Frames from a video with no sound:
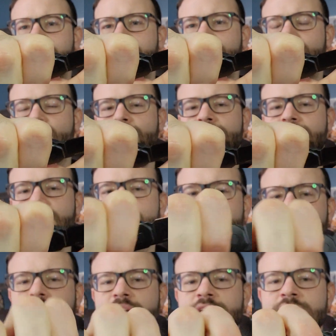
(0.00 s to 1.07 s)
get 4
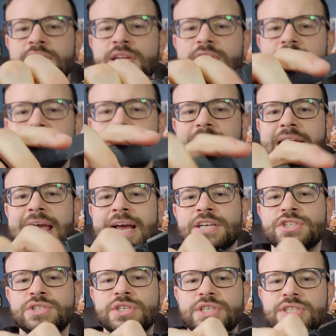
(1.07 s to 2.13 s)
fingers on it. It
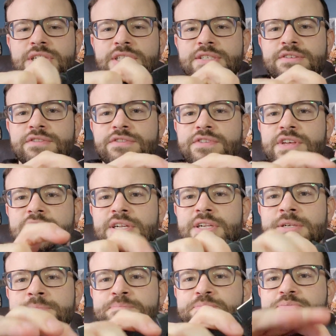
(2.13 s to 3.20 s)
actually does
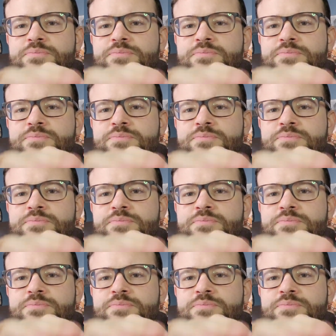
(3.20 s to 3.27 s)
feel